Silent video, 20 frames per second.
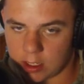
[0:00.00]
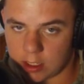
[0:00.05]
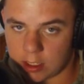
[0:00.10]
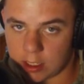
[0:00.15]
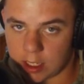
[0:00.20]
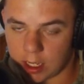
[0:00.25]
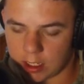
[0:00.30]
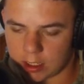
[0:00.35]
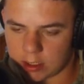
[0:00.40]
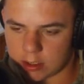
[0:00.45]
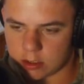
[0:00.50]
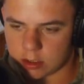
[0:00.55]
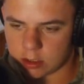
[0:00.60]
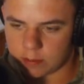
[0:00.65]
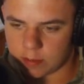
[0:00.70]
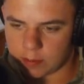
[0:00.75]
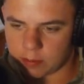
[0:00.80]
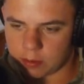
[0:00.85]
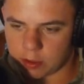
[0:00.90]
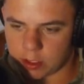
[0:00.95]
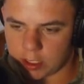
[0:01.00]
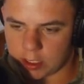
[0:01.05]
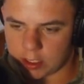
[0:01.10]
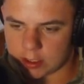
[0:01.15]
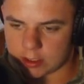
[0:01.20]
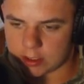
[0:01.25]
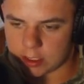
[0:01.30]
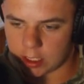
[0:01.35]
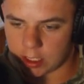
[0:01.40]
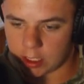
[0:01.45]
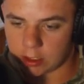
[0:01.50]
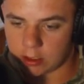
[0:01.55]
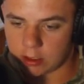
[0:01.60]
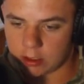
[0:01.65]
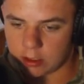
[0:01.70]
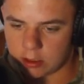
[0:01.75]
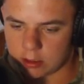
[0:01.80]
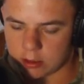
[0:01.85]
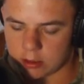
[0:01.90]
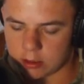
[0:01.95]
yeah, it's going to be pretty insane,
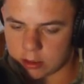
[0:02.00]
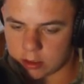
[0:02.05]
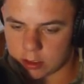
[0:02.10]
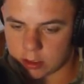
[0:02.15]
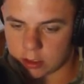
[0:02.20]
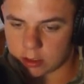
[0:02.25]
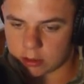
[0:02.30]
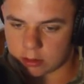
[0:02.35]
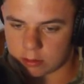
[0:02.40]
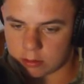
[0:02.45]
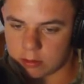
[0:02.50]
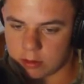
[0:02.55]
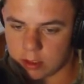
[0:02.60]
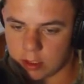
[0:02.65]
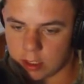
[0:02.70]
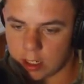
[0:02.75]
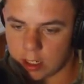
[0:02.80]
I know.